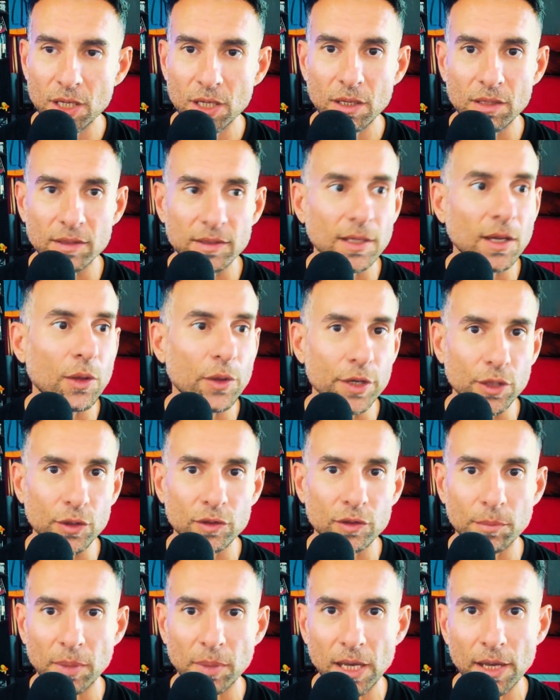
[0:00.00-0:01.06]
and tell the new
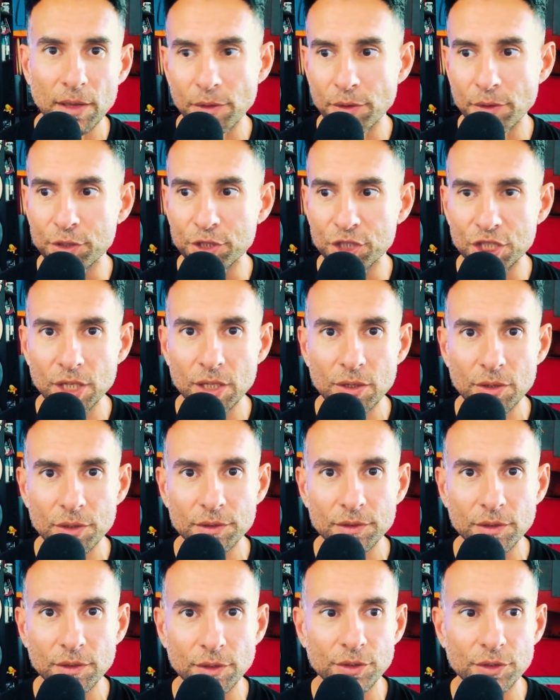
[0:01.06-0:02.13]
supply that they're cheaters
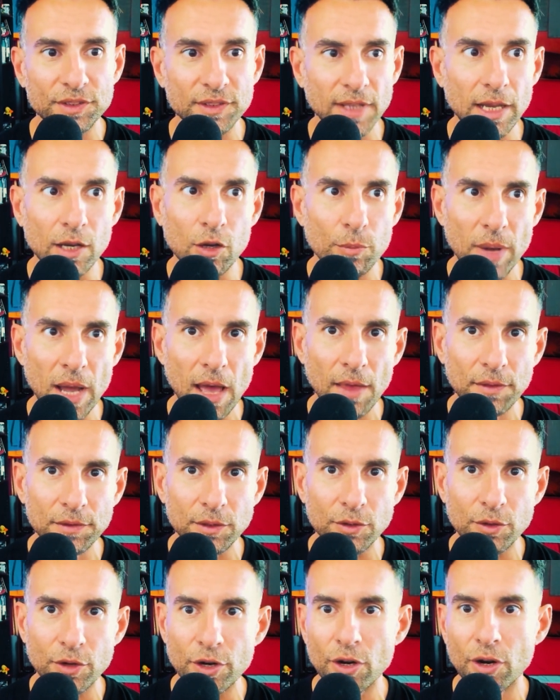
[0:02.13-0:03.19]
or they're psychopaths or
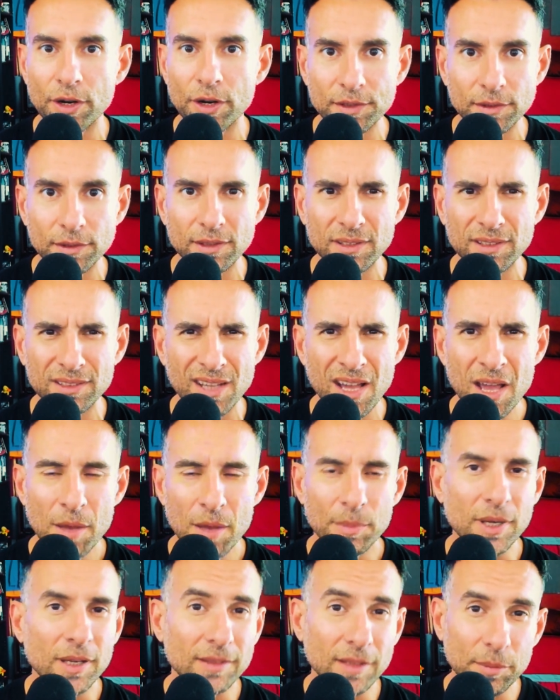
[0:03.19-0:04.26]
they're narcissists?
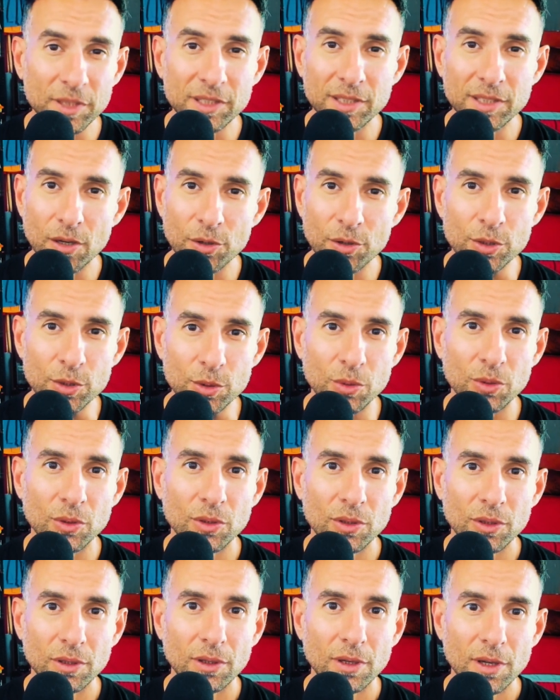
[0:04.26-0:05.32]
Because let me tell
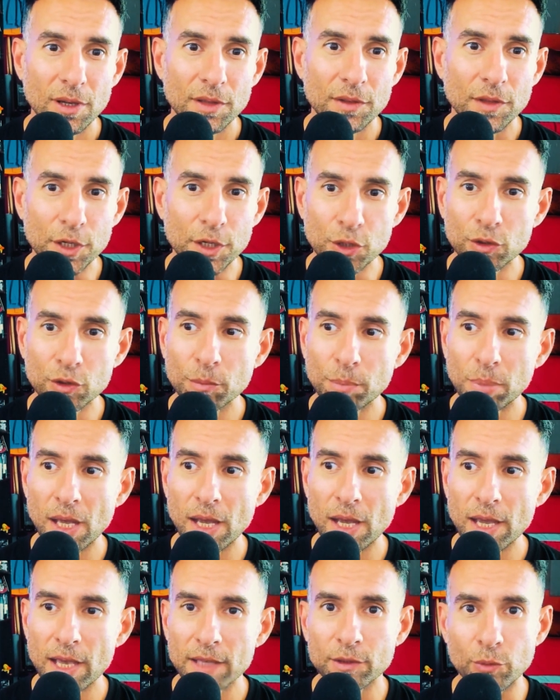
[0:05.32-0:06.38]
you, the new supply
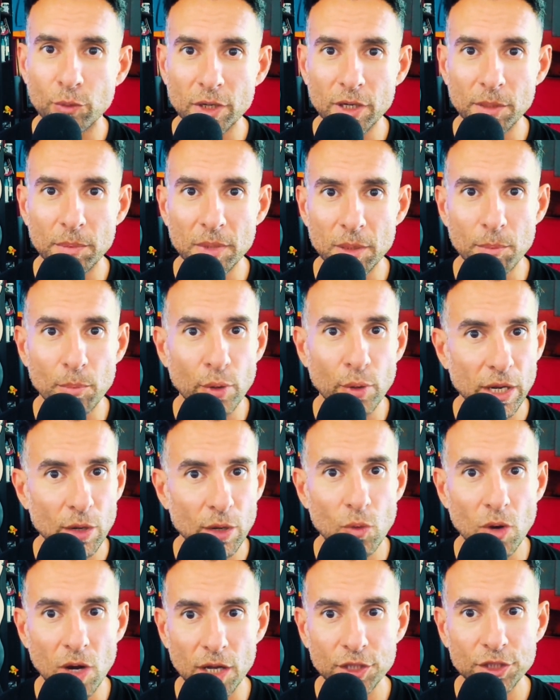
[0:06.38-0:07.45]
has already been
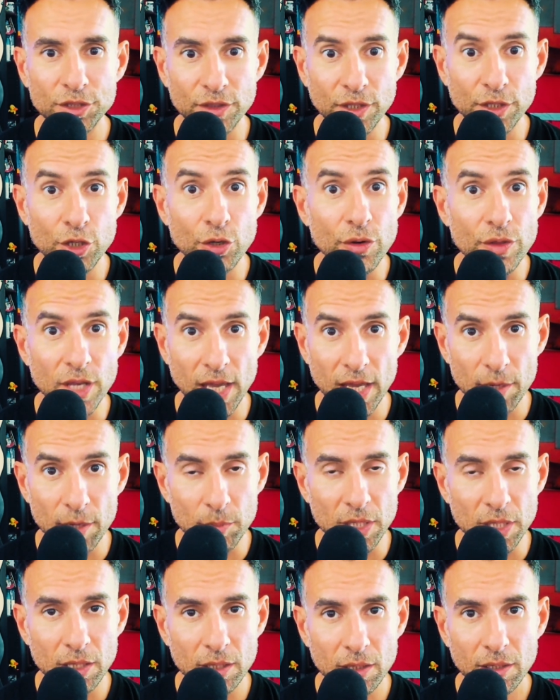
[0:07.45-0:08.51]
brainwashed that you're the
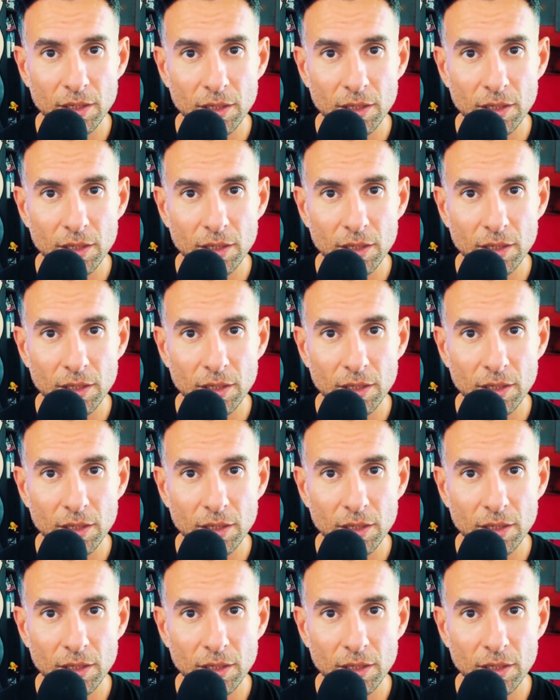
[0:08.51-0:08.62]
enemy.